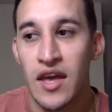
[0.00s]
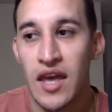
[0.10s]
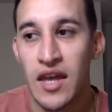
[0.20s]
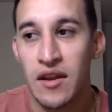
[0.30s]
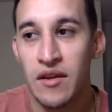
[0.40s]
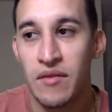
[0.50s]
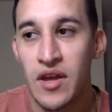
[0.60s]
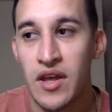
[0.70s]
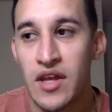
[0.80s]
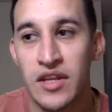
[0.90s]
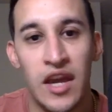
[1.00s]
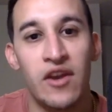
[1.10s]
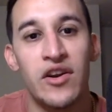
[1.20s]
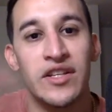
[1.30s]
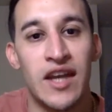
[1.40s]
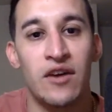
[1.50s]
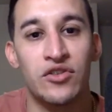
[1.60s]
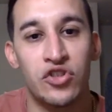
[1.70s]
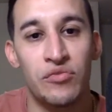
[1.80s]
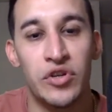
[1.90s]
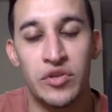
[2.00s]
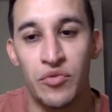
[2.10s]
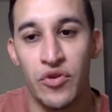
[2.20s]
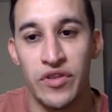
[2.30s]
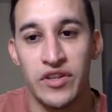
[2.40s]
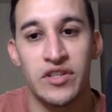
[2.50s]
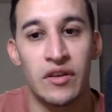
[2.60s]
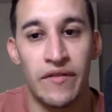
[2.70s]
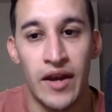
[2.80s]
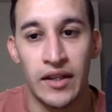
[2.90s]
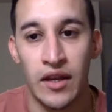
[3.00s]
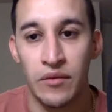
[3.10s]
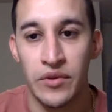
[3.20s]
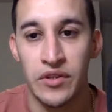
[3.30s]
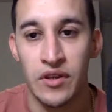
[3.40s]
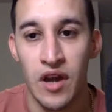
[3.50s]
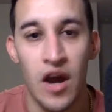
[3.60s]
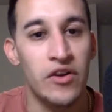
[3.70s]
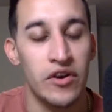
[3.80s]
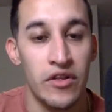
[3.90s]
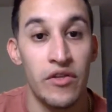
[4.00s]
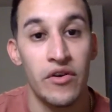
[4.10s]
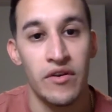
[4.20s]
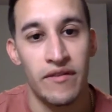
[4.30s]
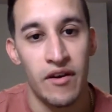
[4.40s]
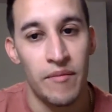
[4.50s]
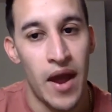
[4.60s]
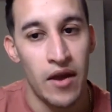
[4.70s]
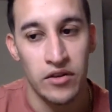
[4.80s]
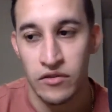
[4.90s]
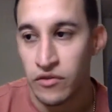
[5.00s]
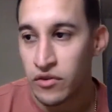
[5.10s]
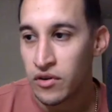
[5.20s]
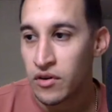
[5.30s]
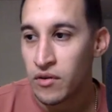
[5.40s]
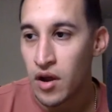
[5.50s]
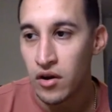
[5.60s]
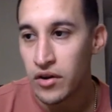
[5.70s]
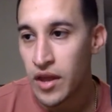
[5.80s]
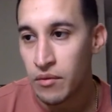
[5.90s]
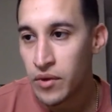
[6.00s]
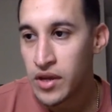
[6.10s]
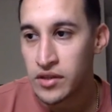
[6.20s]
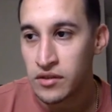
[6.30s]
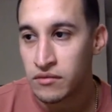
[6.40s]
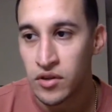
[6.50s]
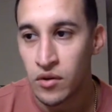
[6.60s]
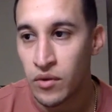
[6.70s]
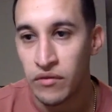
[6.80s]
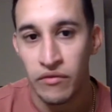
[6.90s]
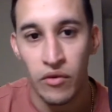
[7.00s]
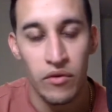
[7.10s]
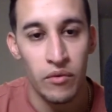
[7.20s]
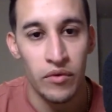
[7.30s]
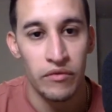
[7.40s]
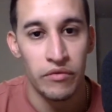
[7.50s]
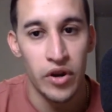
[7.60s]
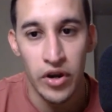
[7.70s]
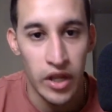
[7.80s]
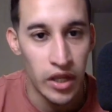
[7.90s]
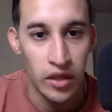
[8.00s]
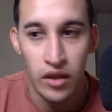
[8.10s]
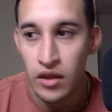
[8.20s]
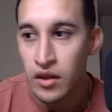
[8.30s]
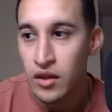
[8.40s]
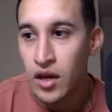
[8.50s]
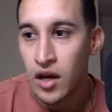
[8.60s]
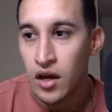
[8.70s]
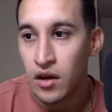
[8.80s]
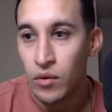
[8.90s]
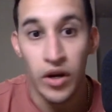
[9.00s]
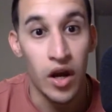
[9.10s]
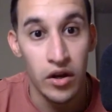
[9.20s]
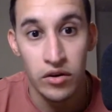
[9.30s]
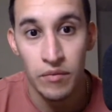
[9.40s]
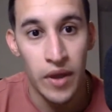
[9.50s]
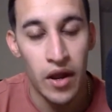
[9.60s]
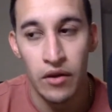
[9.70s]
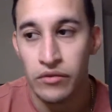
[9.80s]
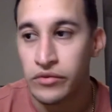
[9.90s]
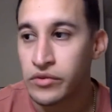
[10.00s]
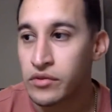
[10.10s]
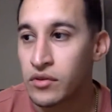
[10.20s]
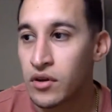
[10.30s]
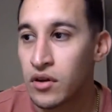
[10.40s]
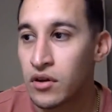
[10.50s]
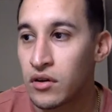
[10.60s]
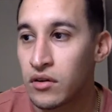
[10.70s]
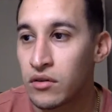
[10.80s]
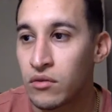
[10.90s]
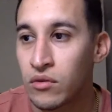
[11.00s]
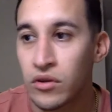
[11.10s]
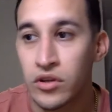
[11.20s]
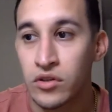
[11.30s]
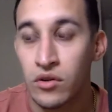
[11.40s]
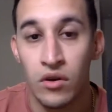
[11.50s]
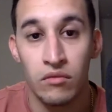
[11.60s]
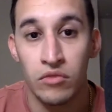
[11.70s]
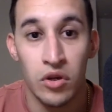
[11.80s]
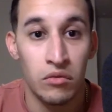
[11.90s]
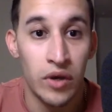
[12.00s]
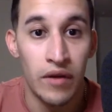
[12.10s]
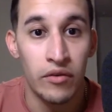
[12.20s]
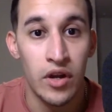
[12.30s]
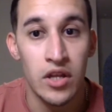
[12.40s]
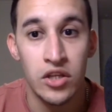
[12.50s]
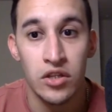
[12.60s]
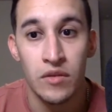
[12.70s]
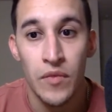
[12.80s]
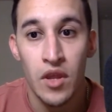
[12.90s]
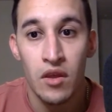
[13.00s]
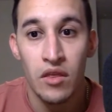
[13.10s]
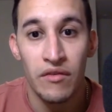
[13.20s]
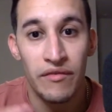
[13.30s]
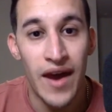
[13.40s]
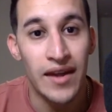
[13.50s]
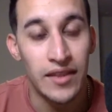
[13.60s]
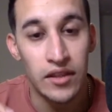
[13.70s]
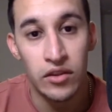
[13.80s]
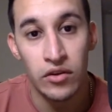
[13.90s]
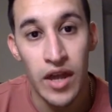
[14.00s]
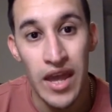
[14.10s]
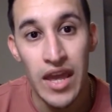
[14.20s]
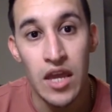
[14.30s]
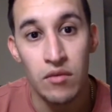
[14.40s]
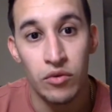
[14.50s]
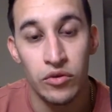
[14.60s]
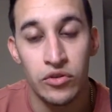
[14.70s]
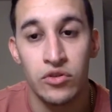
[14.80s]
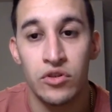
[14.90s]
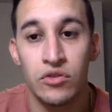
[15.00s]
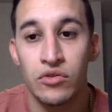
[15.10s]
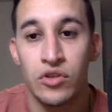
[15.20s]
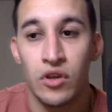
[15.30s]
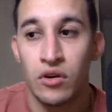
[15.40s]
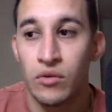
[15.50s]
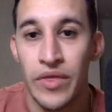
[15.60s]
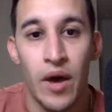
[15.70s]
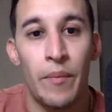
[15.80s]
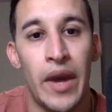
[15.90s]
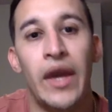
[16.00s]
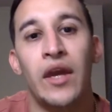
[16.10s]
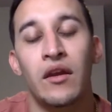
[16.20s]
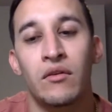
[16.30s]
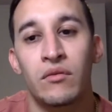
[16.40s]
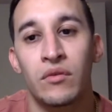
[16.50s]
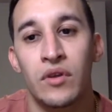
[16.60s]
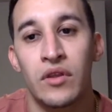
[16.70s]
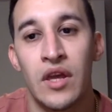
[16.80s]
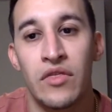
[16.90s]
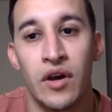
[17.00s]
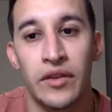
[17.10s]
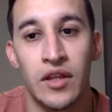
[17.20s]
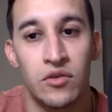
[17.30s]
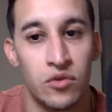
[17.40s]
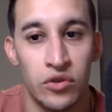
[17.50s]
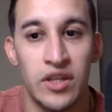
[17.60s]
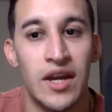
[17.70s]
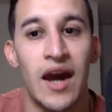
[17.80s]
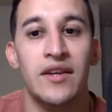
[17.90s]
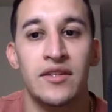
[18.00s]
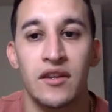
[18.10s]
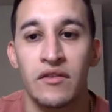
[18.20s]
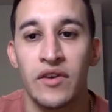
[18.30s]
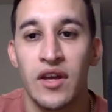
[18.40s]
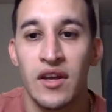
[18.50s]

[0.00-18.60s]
And it carries out so much more than just the fact that it was 135 pounds for a girl that weighs, 130, 100 pounds, or just, whatever. It's just the fact that they're able to do so without pain. They thought that this was only guy stuff.